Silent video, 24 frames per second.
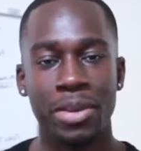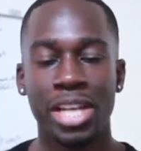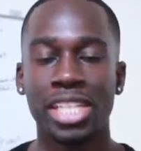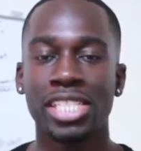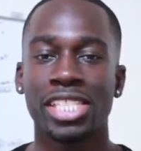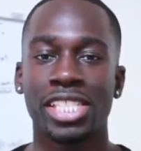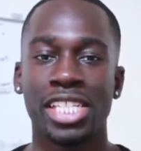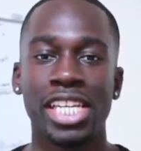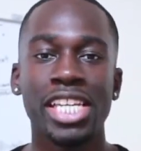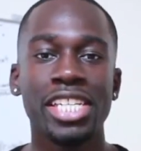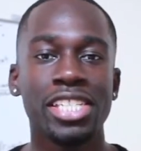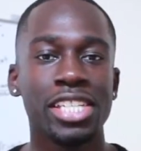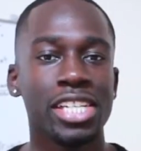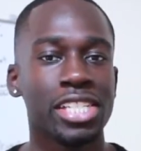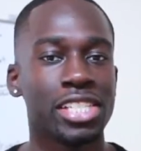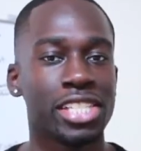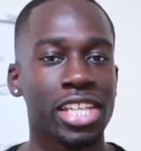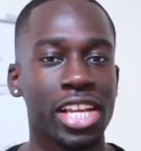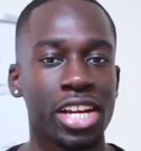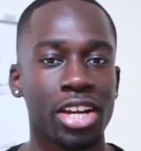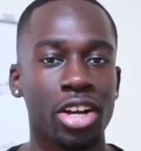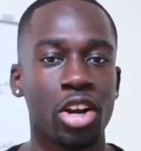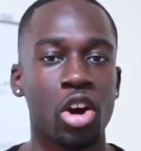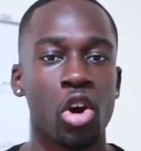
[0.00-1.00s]
Because it's easy to
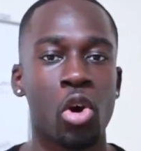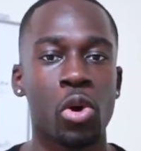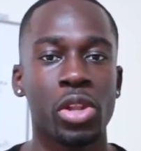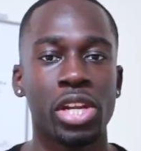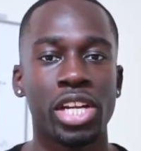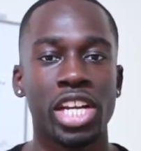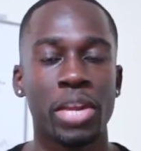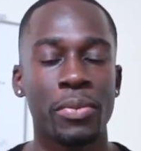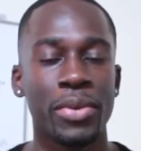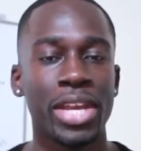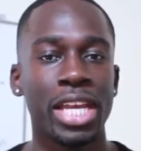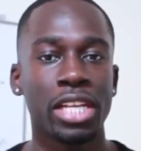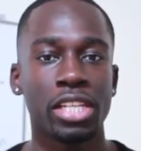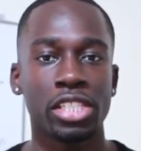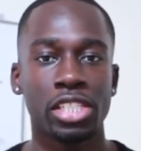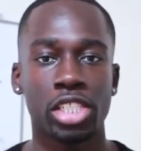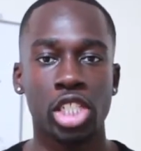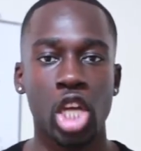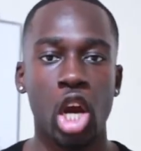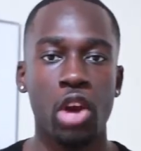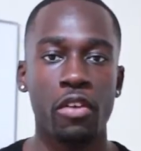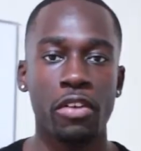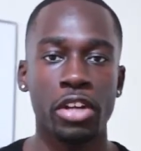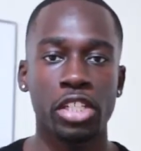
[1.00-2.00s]
set a goal and then we get
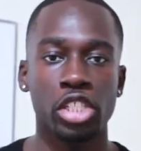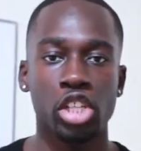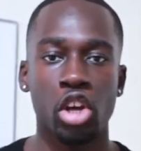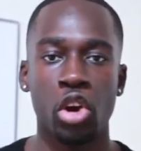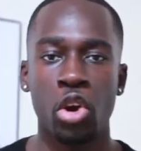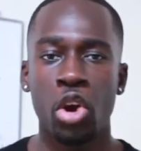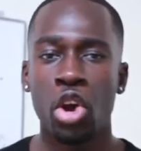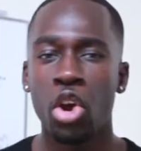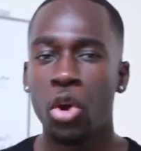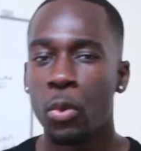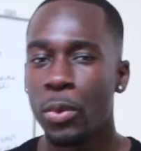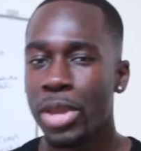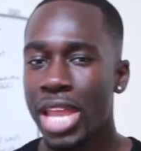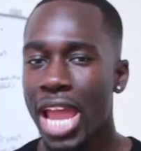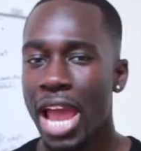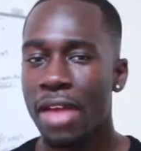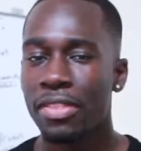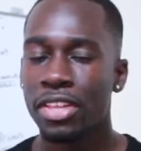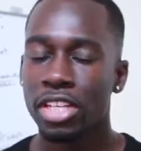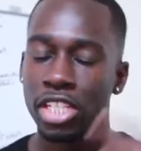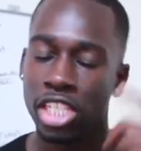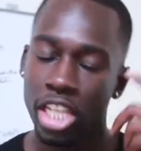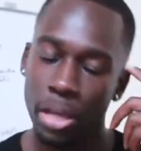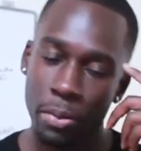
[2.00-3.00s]
discouraged, or we
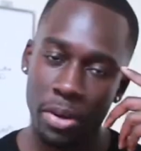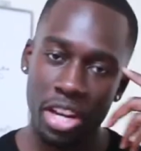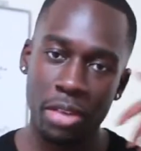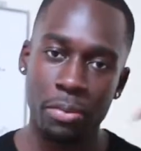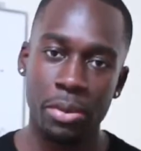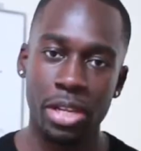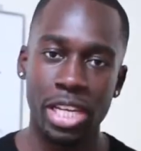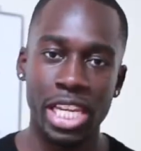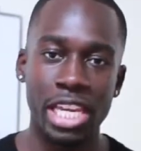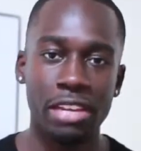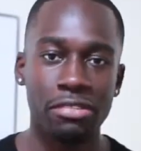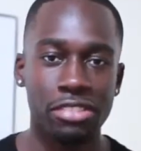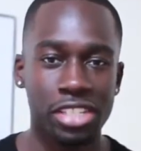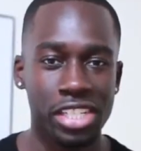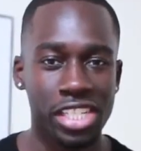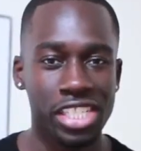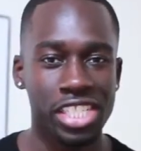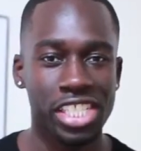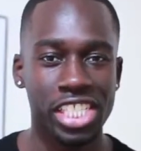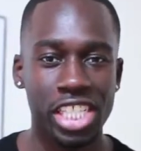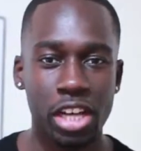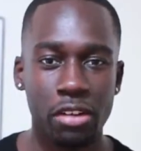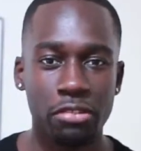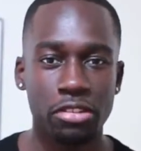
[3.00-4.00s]
have these limiting beliefs and
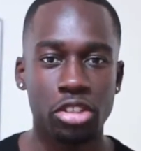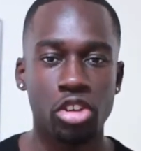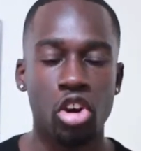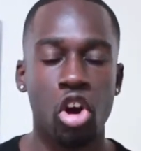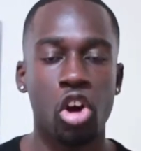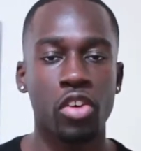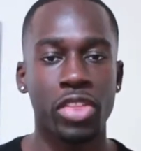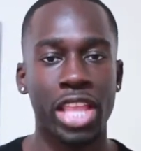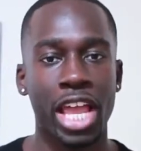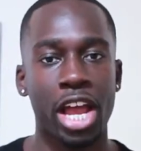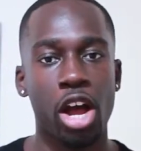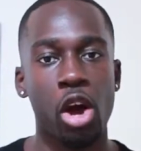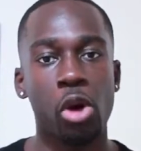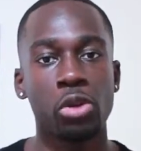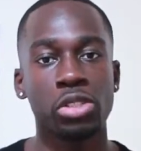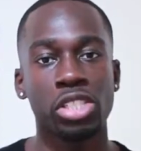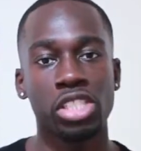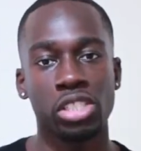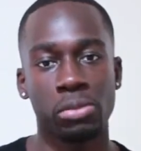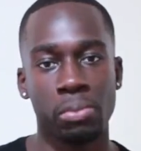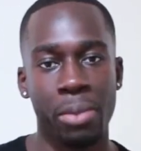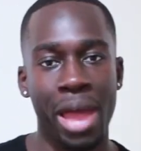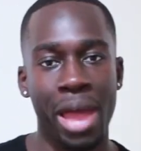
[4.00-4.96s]
this self-talk that holds us